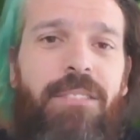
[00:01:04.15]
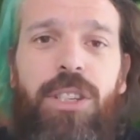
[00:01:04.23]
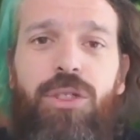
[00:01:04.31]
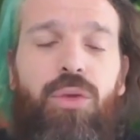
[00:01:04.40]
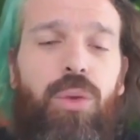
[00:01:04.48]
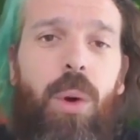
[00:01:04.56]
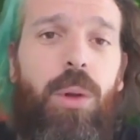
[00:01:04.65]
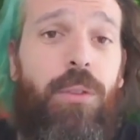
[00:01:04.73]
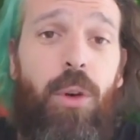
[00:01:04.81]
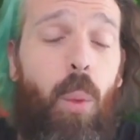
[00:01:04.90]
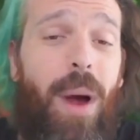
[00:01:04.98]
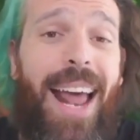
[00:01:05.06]
have control
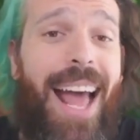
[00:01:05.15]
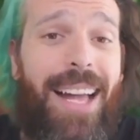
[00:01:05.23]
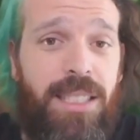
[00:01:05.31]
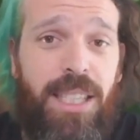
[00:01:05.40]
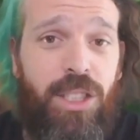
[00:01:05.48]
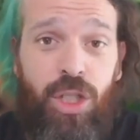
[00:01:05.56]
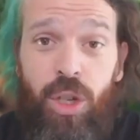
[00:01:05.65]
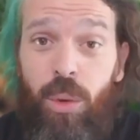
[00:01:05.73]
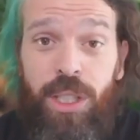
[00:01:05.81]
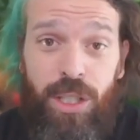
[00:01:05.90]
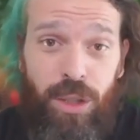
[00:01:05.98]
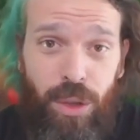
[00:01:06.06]
over what ads get
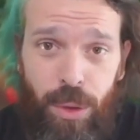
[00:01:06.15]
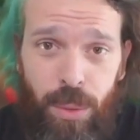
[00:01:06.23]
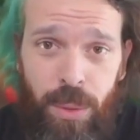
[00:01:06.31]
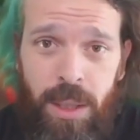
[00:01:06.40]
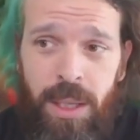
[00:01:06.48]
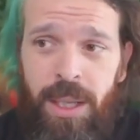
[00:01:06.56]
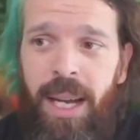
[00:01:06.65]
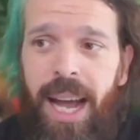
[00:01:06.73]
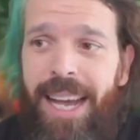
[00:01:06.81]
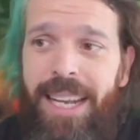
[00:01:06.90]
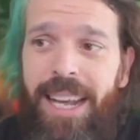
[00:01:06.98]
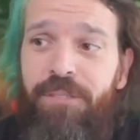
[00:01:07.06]
shown into who.
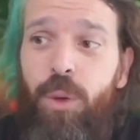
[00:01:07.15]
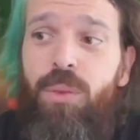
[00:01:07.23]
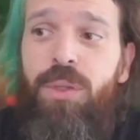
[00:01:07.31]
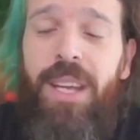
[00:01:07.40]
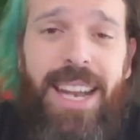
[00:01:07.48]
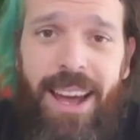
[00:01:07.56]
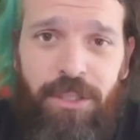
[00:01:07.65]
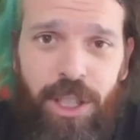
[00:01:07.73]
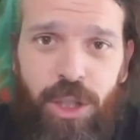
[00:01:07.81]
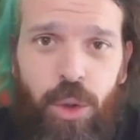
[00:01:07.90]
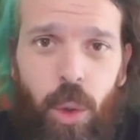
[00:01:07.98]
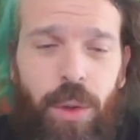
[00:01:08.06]
And if you did have
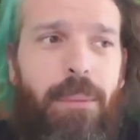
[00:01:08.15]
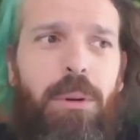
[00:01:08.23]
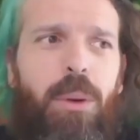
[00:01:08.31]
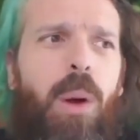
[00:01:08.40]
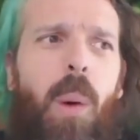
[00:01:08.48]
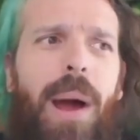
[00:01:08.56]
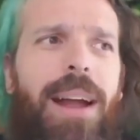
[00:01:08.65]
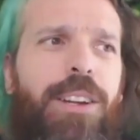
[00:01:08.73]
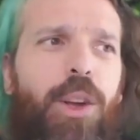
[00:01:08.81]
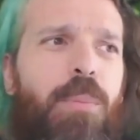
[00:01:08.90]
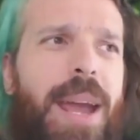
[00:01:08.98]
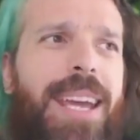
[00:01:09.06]
control, that would require
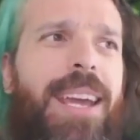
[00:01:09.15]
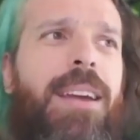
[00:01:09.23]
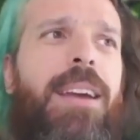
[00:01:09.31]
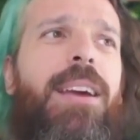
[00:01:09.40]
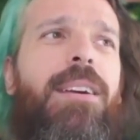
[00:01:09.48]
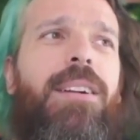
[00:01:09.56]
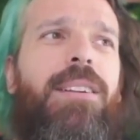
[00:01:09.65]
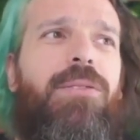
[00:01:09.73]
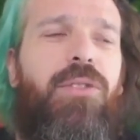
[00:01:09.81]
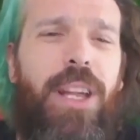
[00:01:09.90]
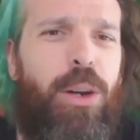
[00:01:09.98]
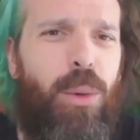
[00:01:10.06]
you making
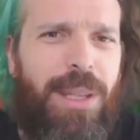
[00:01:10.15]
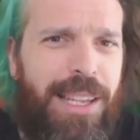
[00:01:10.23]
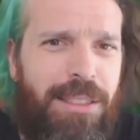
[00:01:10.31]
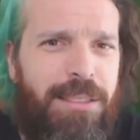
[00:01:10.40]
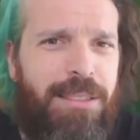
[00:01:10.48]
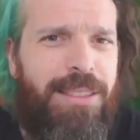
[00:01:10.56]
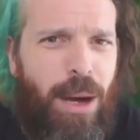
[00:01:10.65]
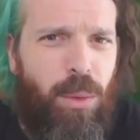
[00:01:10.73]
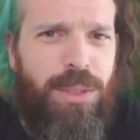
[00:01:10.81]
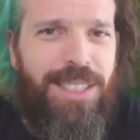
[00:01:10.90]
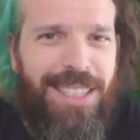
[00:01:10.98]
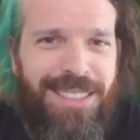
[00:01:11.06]
literally
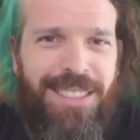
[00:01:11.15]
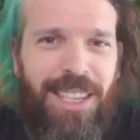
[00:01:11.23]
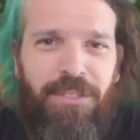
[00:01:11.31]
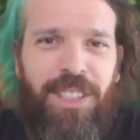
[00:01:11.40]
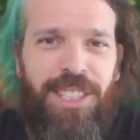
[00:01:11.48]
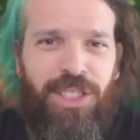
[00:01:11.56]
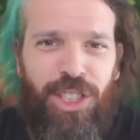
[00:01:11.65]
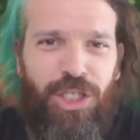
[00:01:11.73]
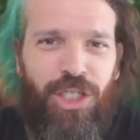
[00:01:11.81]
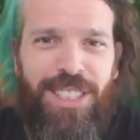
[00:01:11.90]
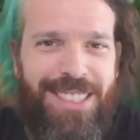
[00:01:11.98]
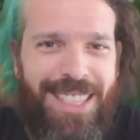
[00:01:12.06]
thousands of
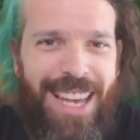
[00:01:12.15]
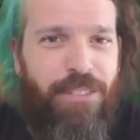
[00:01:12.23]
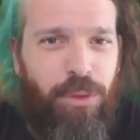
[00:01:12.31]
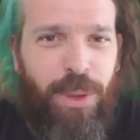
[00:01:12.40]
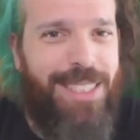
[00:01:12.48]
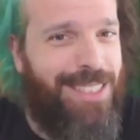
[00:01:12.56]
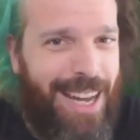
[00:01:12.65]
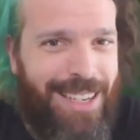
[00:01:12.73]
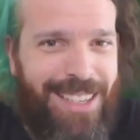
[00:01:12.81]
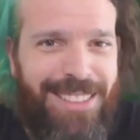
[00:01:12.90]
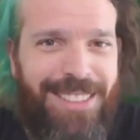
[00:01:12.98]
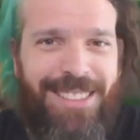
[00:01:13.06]
decisions every
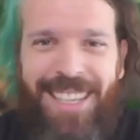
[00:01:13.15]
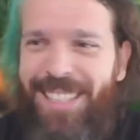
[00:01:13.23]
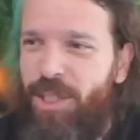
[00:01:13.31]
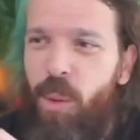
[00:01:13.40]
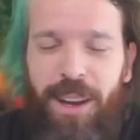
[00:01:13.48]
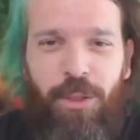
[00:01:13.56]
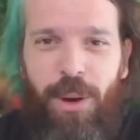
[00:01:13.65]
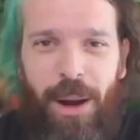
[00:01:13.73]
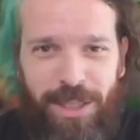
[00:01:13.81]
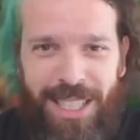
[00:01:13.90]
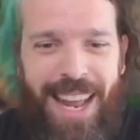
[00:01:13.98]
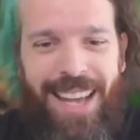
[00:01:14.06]
second, like 24
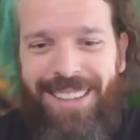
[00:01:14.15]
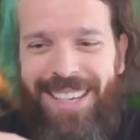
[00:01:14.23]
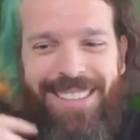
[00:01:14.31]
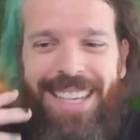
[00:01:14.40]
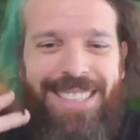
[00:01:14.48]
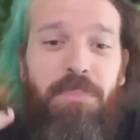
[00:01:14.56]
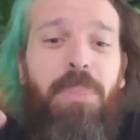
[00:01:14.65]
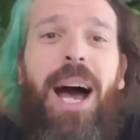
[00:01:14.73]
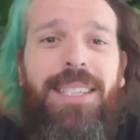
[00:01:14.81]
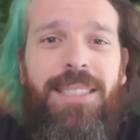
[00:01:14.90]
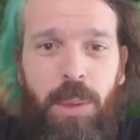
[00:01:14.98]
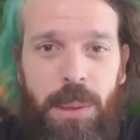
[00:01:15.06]
hours a day. Like, that's
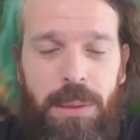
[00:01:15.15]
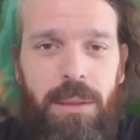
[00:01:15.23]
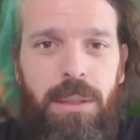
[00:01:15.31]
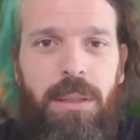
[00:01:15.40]
impossible.